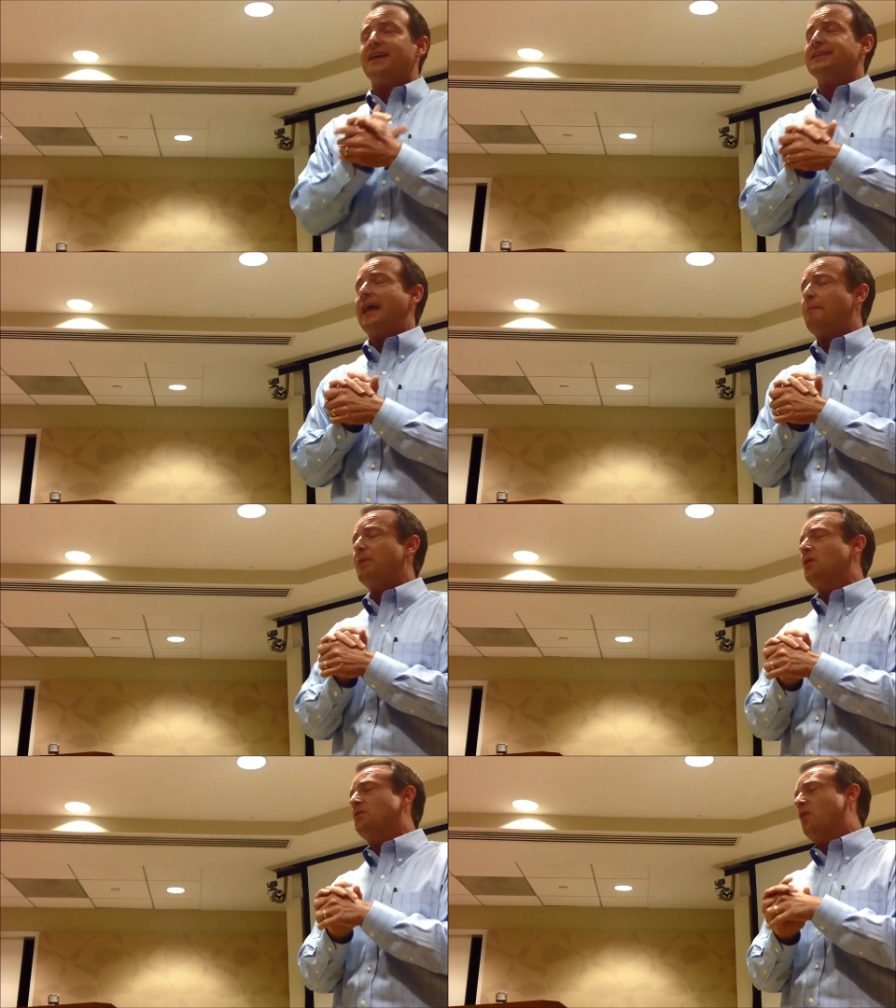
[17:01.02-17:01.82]
things
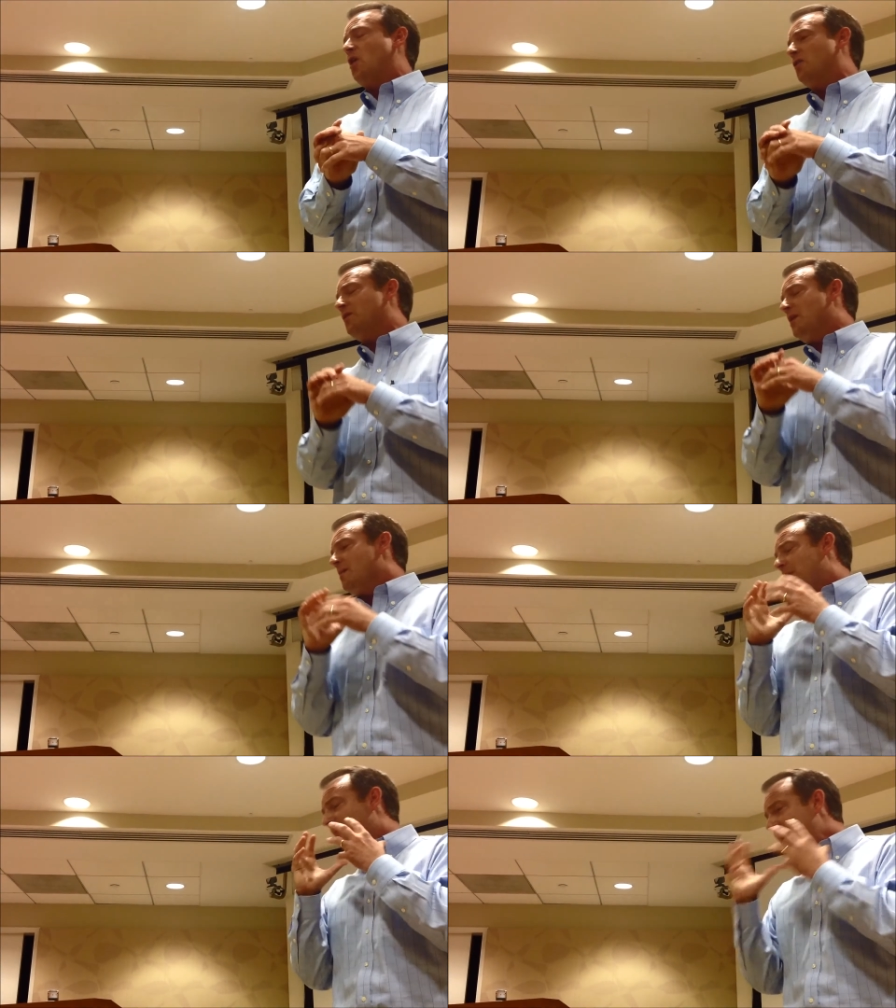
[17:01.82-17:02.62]
happen on the road,
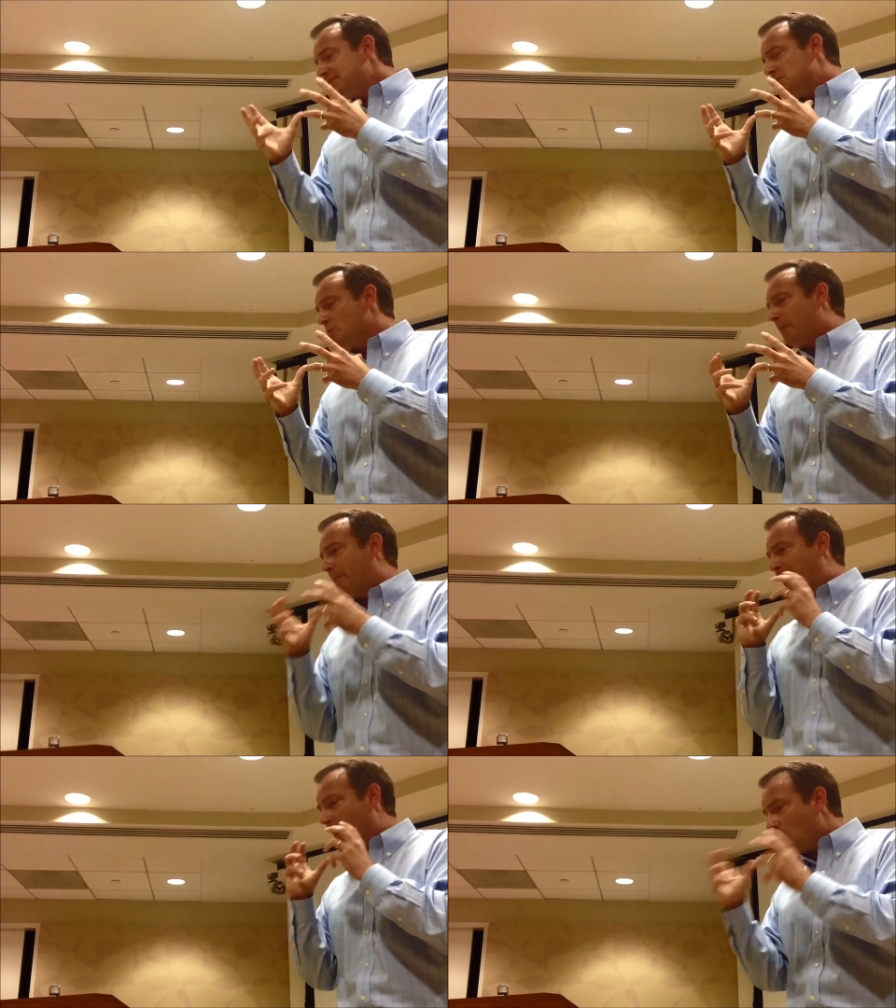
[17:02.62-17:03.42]
but my
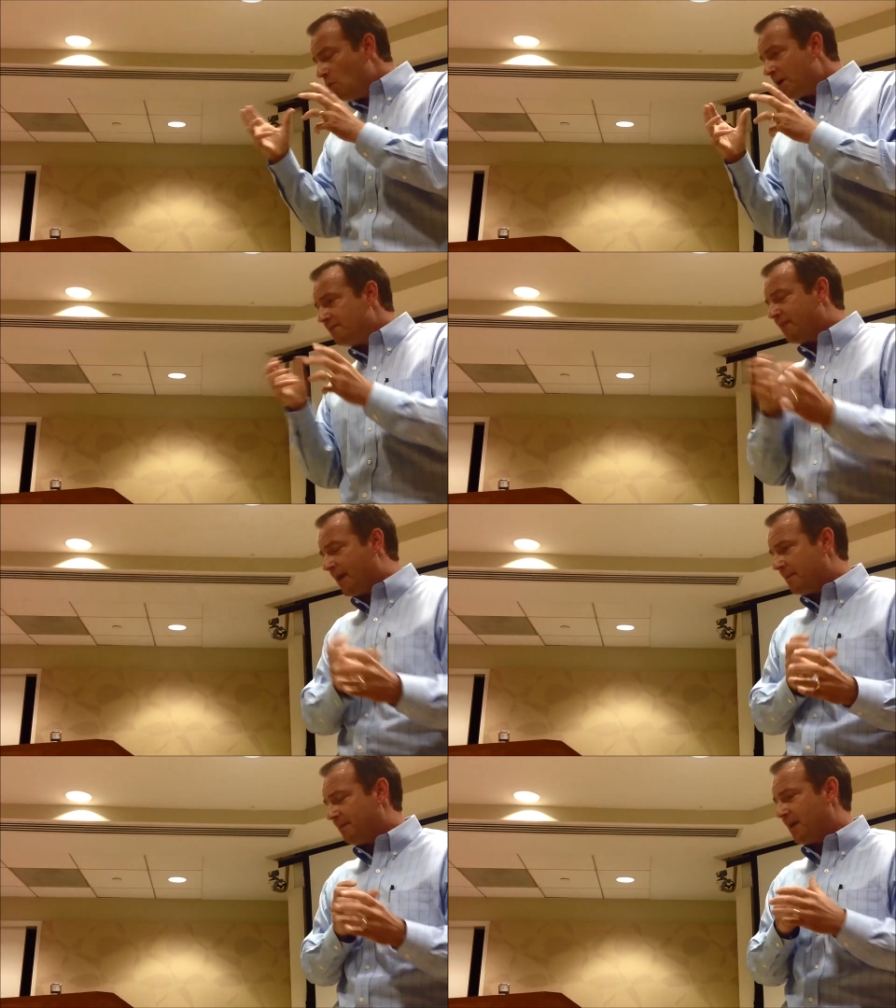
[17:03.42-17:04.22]
superpower, one of
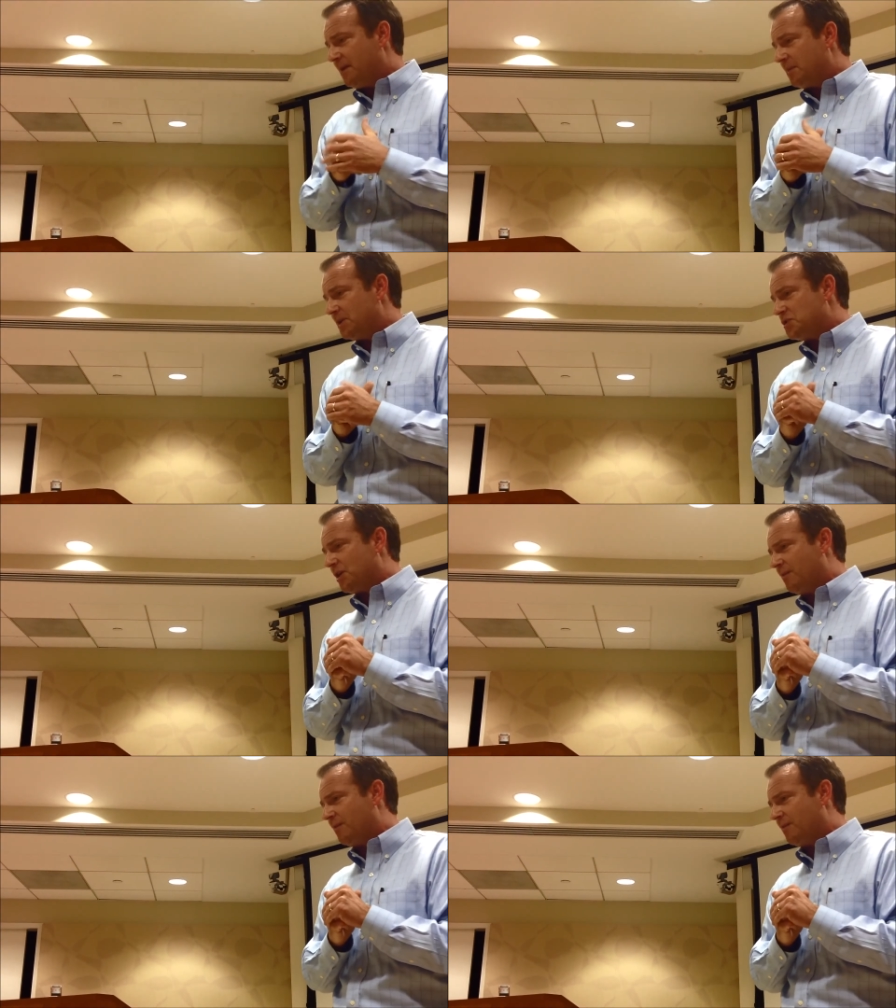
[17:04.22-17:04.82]
them, then I'm going to share